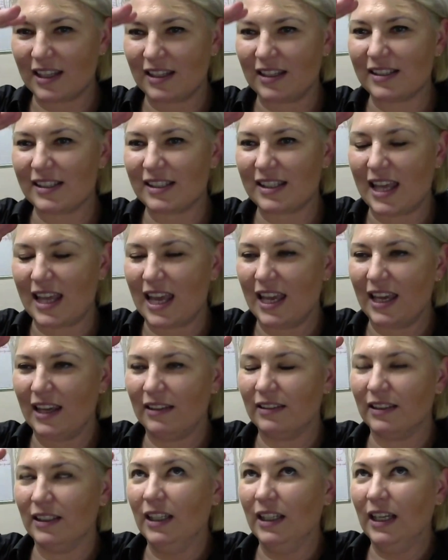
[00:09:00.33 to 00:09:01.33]
that is
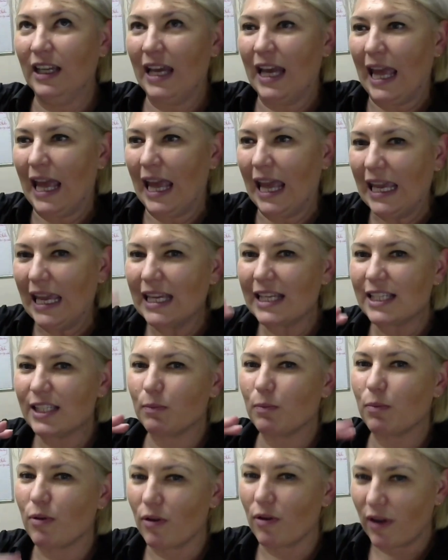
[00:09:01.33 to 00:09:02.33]
then heat
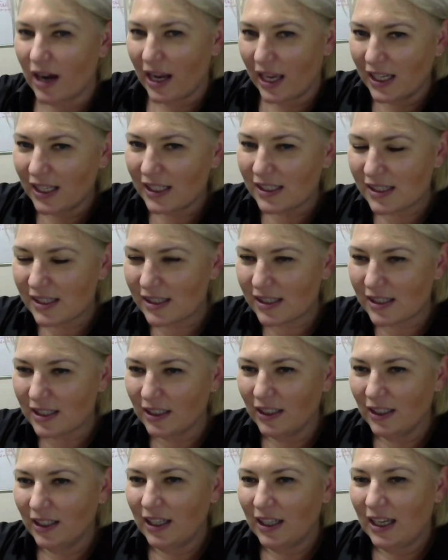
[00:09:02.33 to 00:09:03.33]
pressed,
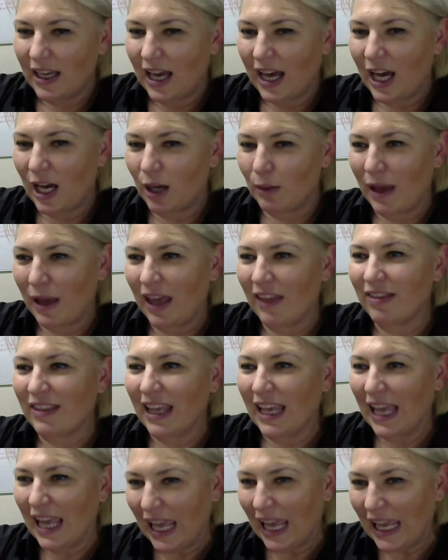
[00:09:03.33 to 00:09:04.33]
and
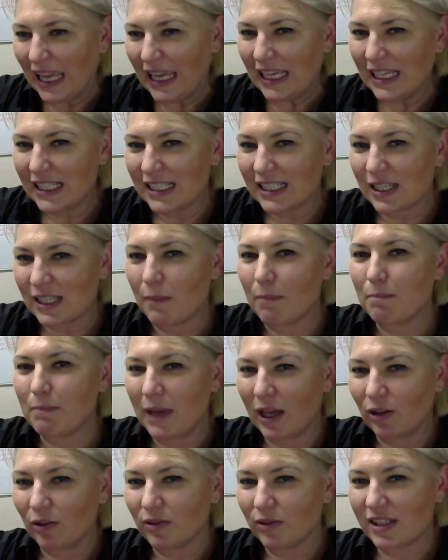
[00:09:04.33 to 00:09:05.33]
the heat
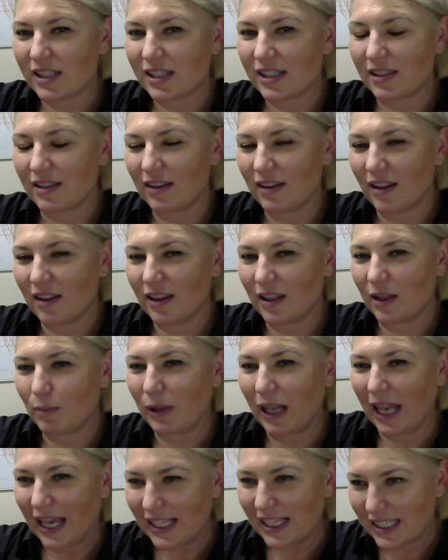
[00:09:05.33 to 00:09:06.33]
melts the
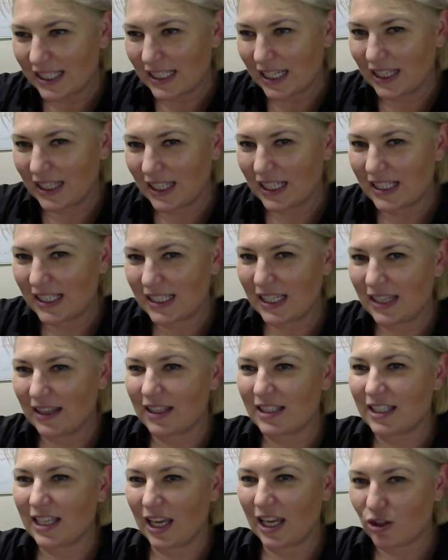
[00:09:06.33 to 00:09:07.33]
plastic that is in
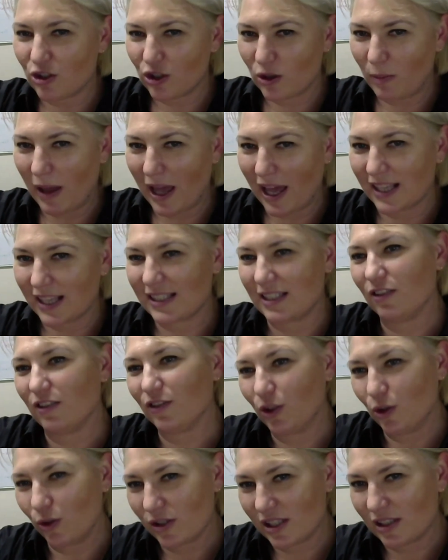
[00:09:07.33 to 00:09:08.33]
the Tetra Paks and,
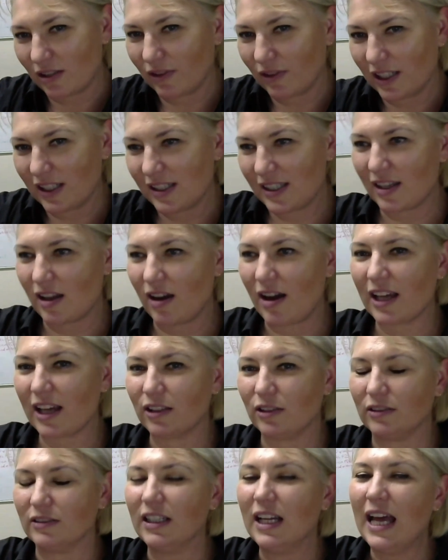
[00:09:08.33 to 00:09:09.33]
of course, the Red
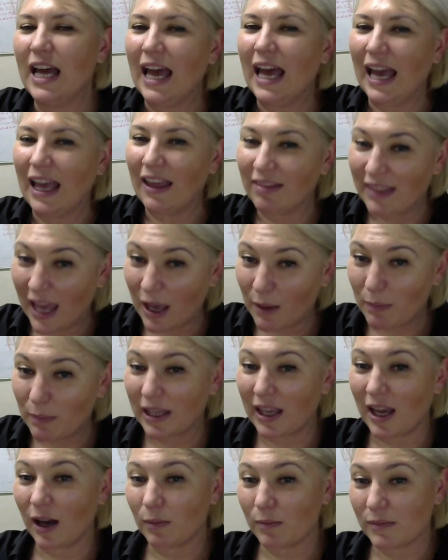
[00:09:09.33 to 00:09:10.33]
Cycle, and that
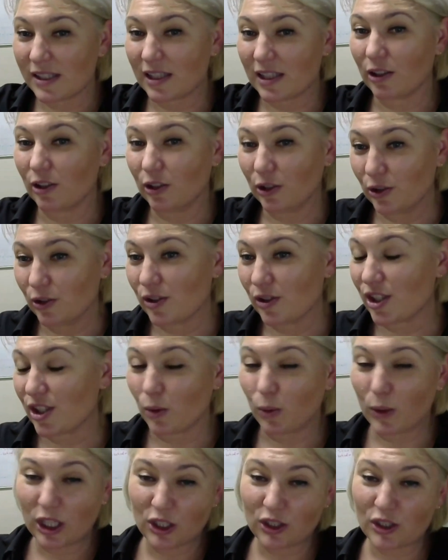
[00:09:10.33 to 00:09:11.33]
becomes the glue. So
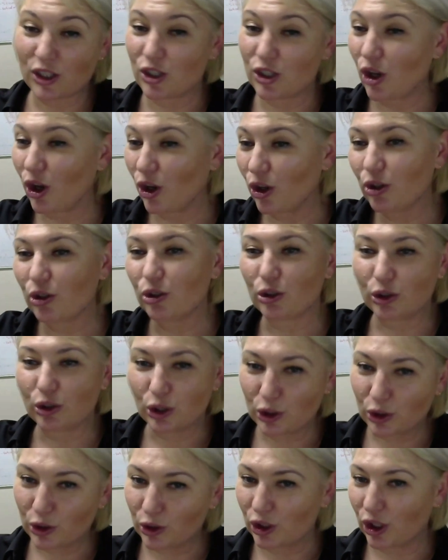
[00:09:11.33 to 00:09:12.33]
we use no
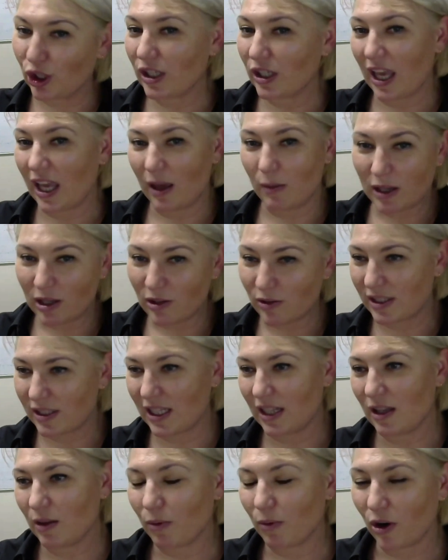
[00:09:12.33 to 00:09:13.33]
glue, no chemicals
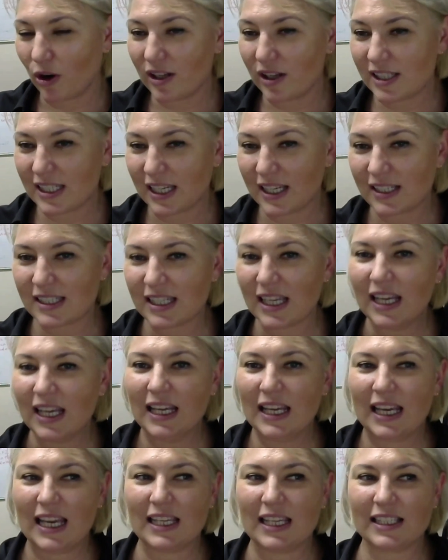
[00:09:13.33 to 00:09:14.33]
in the process.
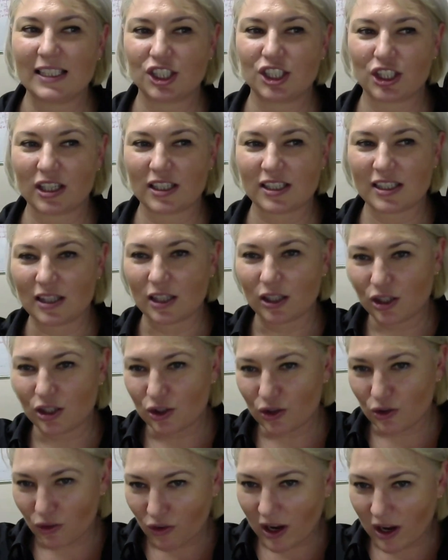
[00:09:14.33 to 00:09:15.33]
It is just the
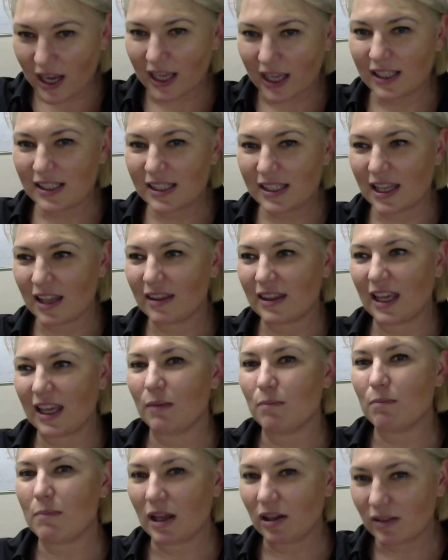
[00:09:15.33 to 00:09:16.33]
shreds that
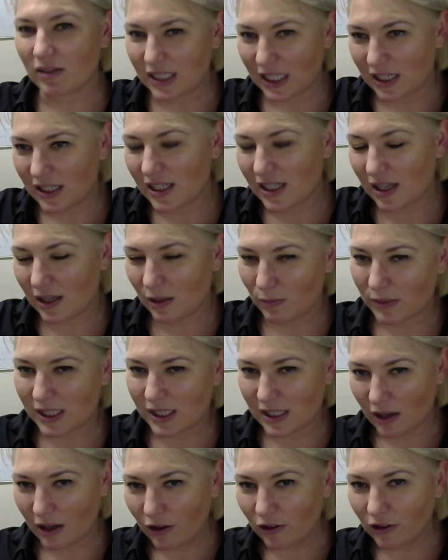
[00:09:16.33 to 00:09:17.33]
then melt into
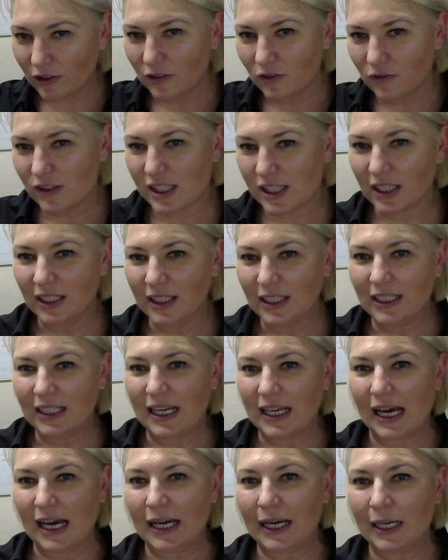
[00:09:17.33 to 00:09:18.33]
themselves.
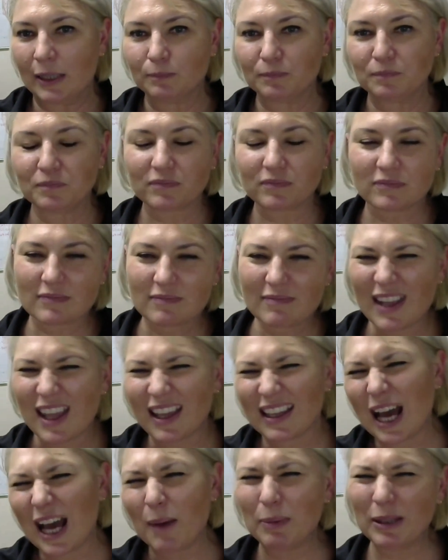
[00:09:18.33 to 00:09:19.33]

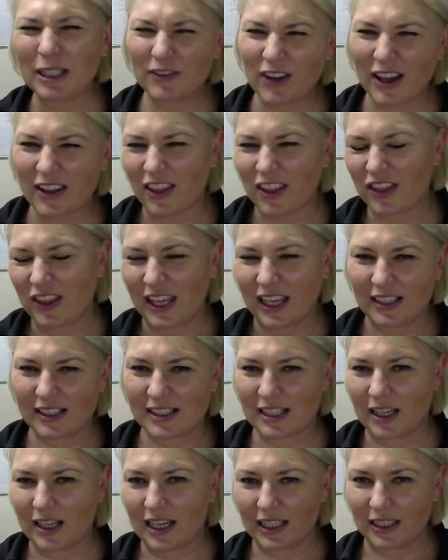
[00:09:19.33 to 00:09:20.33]
Couple of other
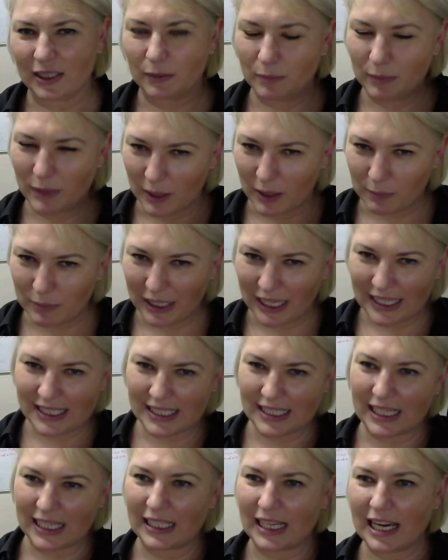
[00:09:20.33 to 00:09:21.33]
things like a
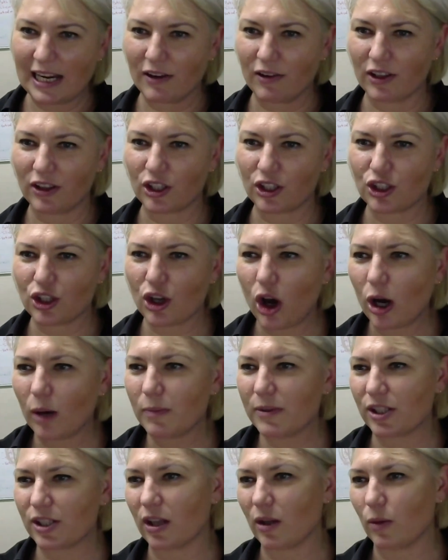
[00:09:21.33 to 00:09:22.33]
plastic layer at the
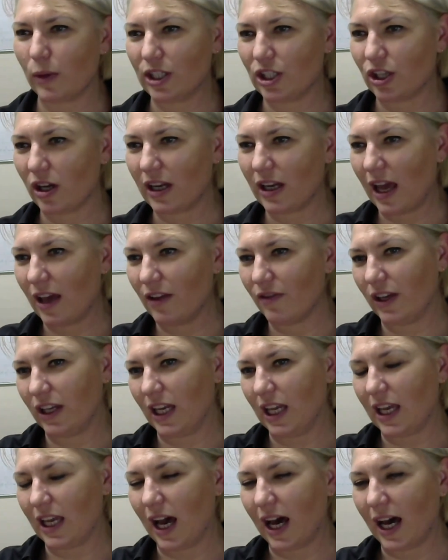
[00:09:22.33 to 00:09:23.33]
top so that we don't have
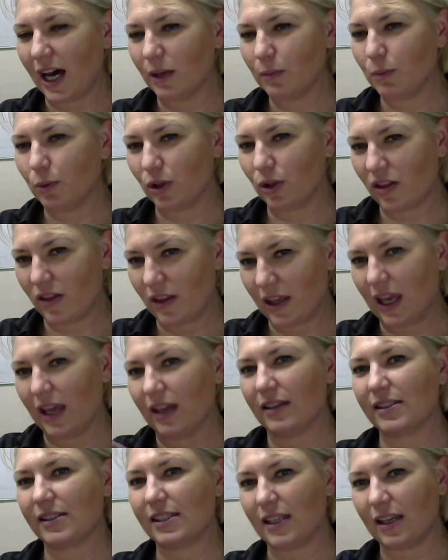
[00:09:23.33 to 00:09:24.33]
any cardboard at the
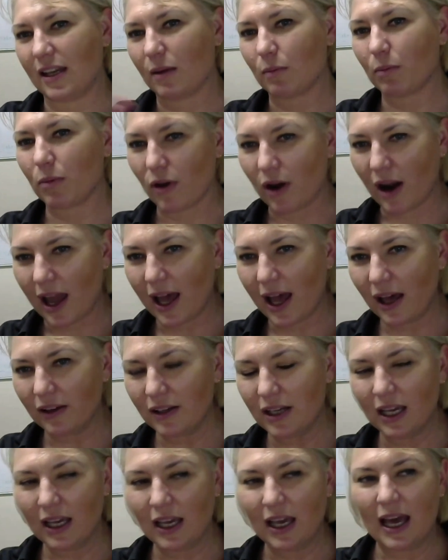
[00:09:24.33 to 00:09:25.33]
end sitting
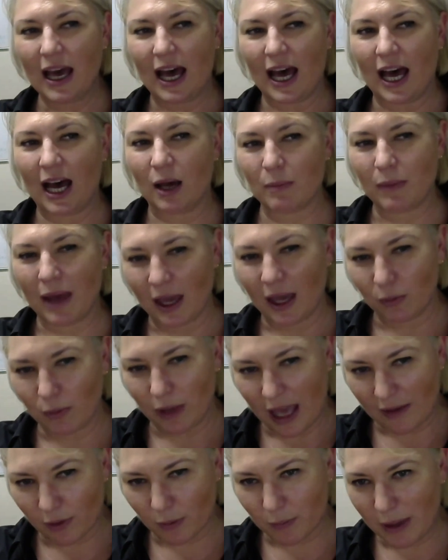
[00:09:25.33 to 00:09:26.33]
proud. And
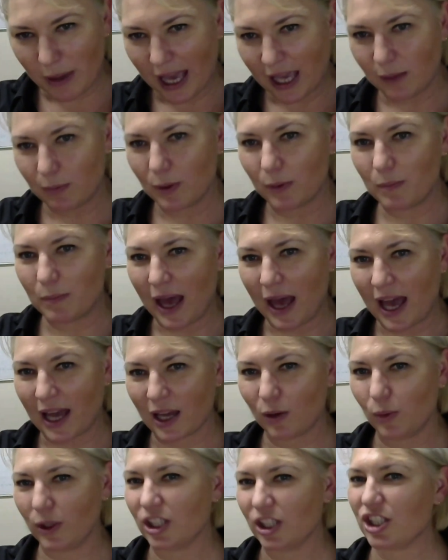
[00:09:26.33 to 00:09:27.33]
we have a paper
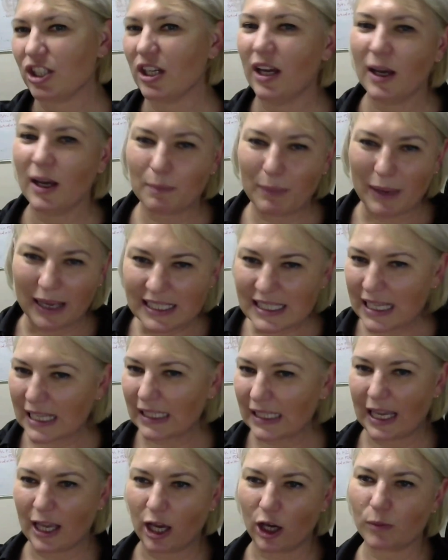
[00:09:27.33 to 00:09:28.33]
back, which
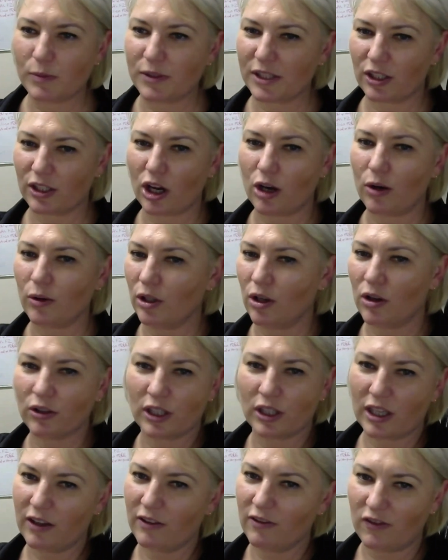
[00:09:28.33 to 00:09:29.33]
basically helps it go along
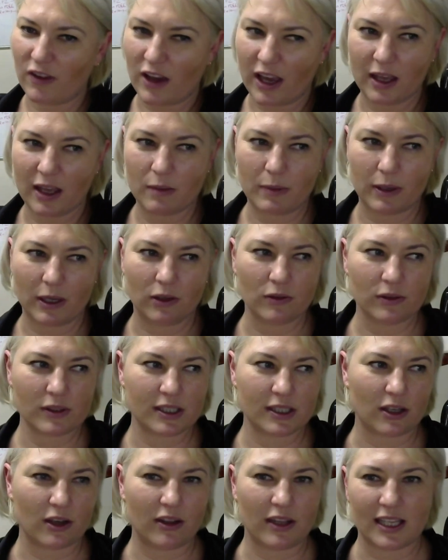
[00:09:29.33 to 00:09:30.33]
the conveyor belt.
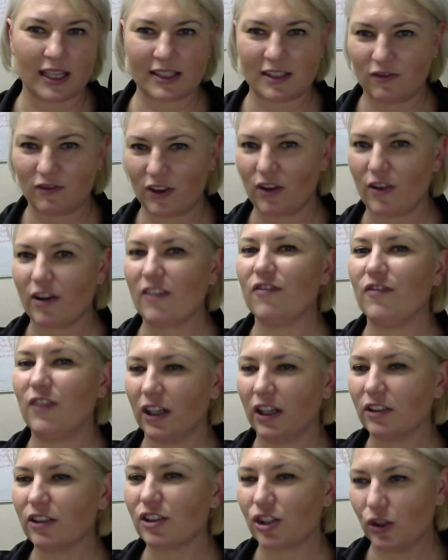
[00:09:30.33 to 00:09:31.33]
So that's a very
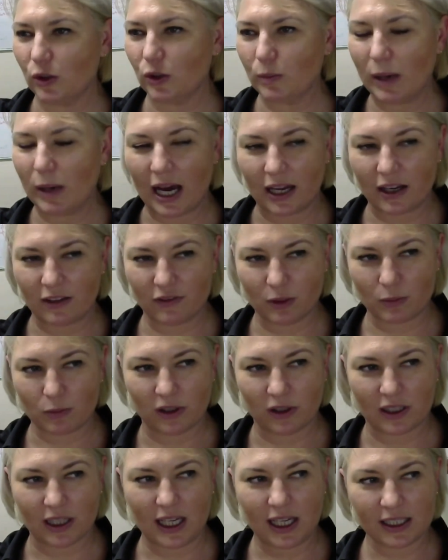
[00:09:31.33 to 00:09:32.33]
functional part of the
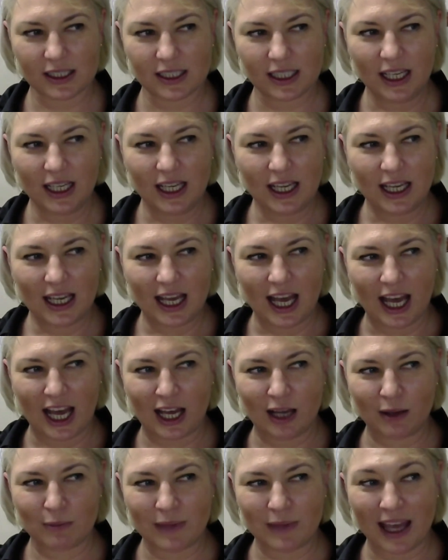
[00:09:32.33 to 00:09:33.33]
product.
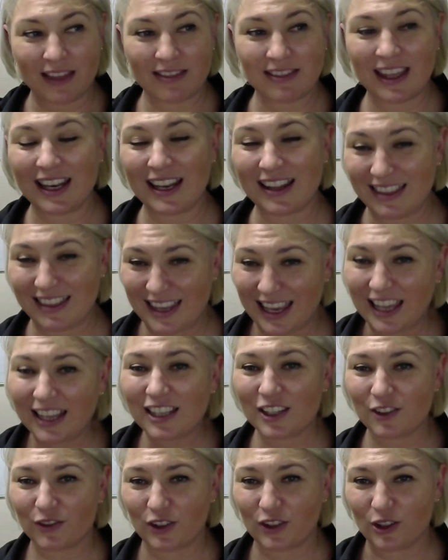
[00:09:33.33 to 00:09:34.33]
And then at the
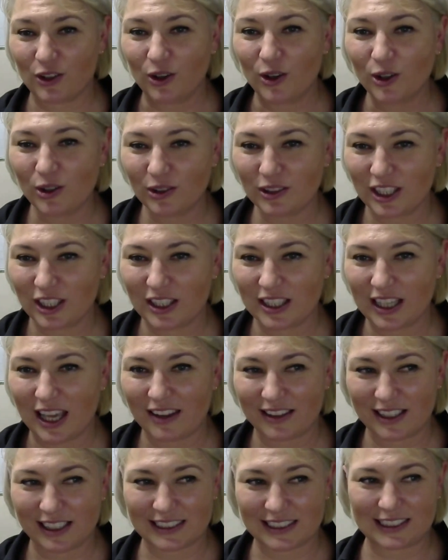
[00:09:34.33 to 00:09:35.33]
end of it all, you
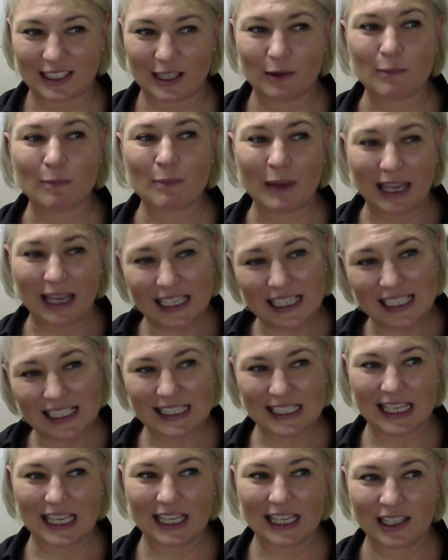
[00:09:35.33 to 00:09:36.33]
get this
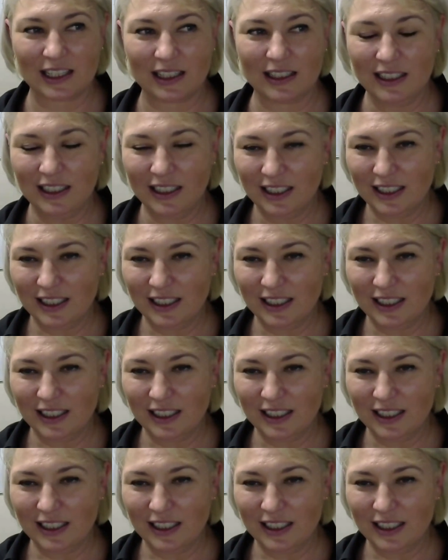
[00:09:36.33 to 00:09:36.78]
amazing